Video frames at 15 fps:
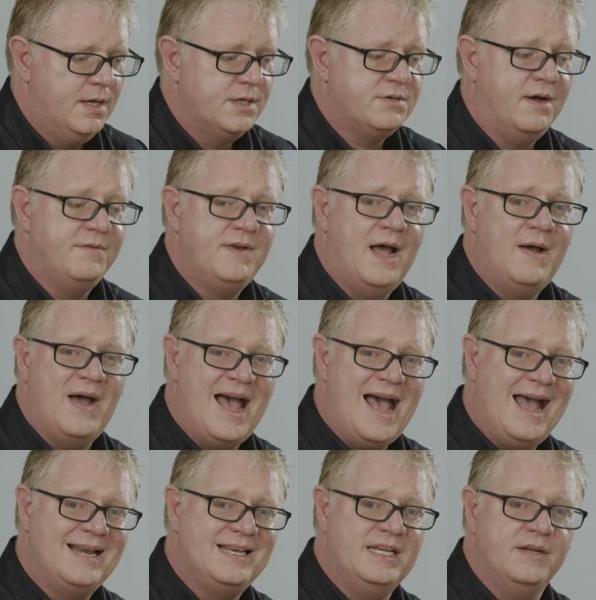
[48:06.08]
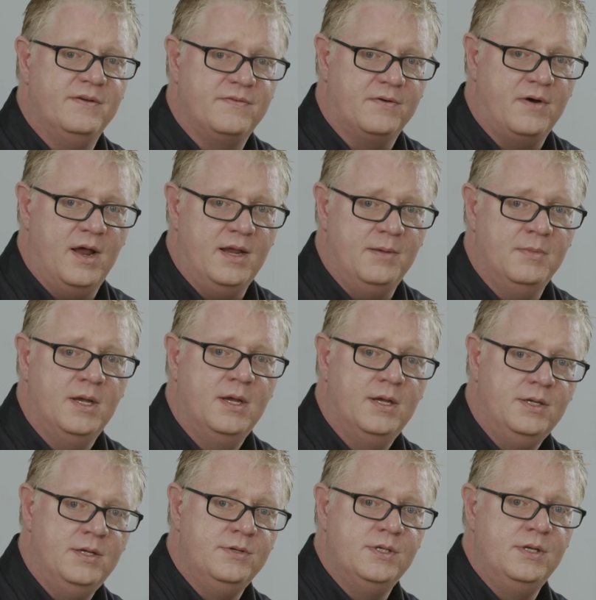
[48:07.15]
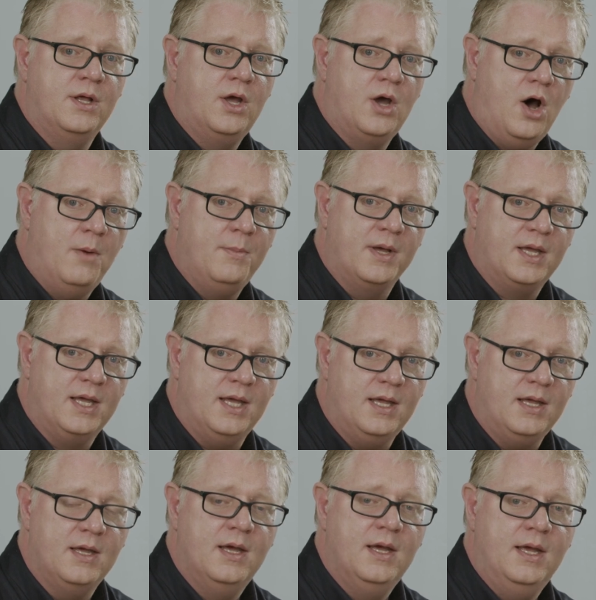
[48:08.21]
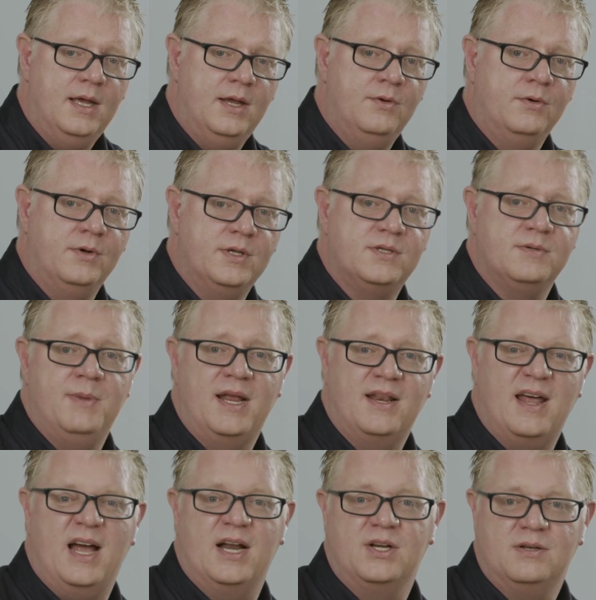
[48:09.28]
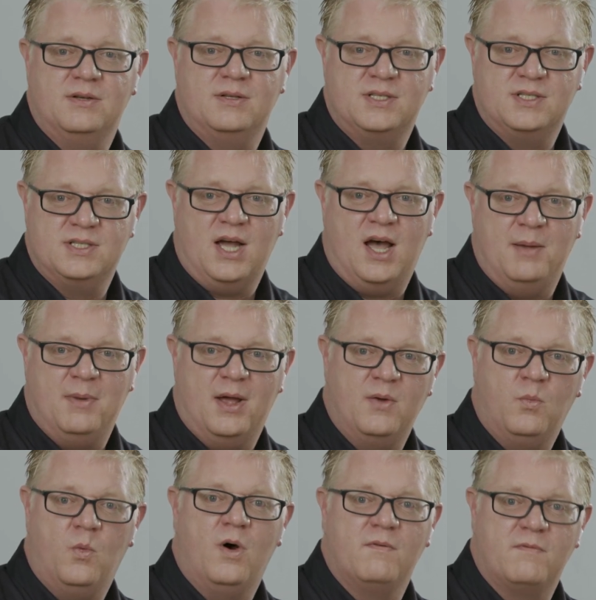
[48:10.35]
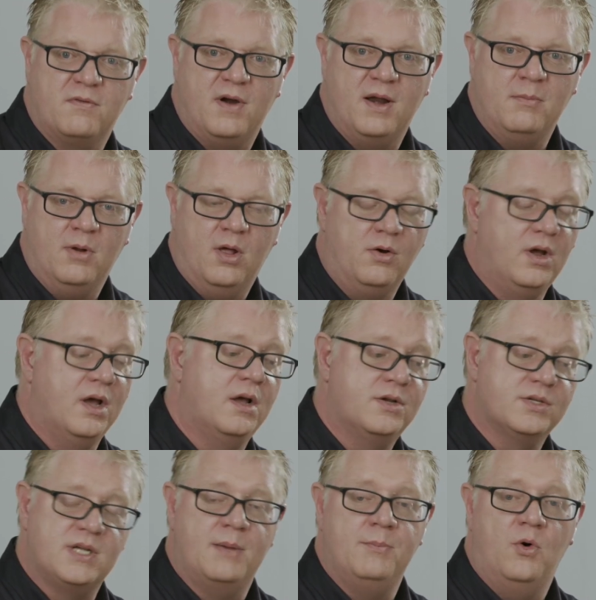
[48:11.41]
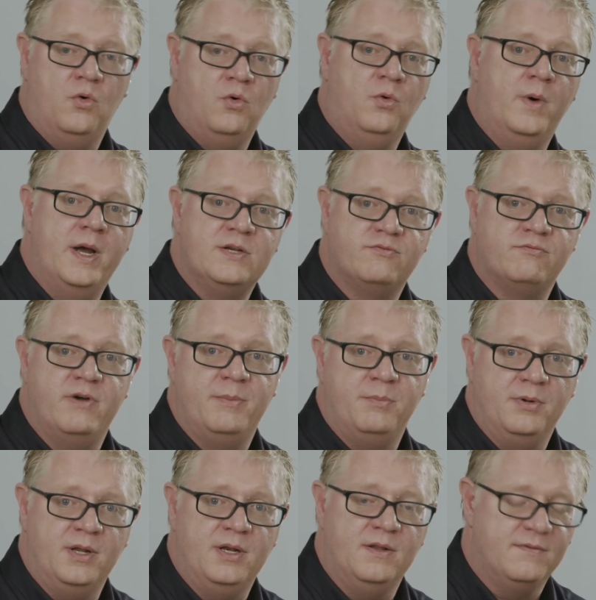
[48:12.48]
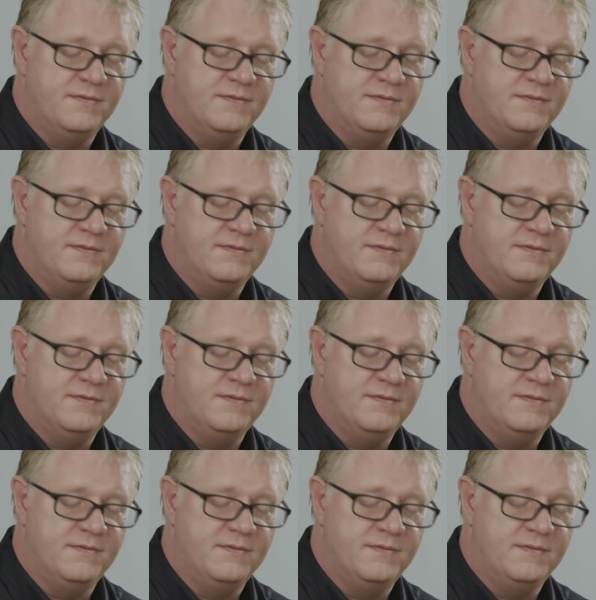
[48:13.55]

So I've now added a frame using the comma key in order to make that timeline 1 frame longer because I'm always rippling the